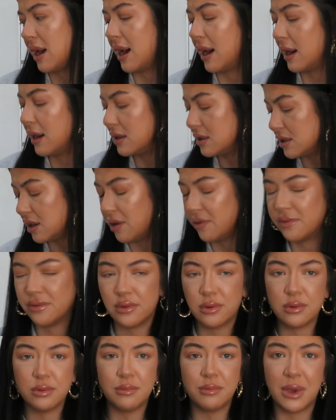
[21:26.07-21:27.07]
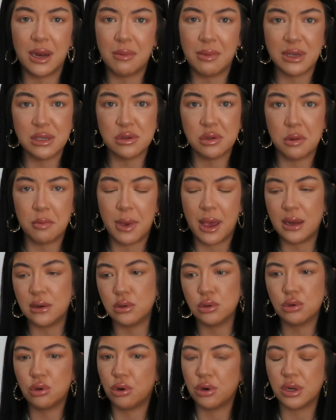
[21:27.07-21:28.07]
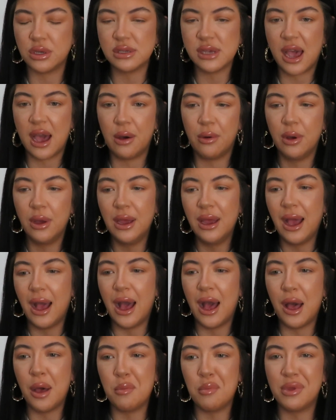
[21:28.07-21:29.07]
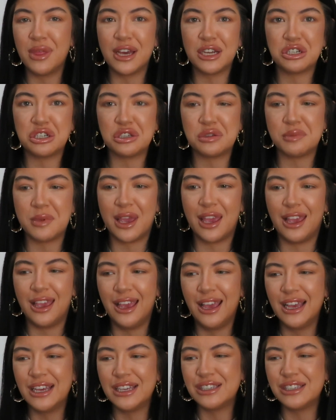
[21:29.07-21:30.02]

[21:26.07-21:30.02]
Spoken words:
And I've made a mess on the bed, God knows how, but that's just me.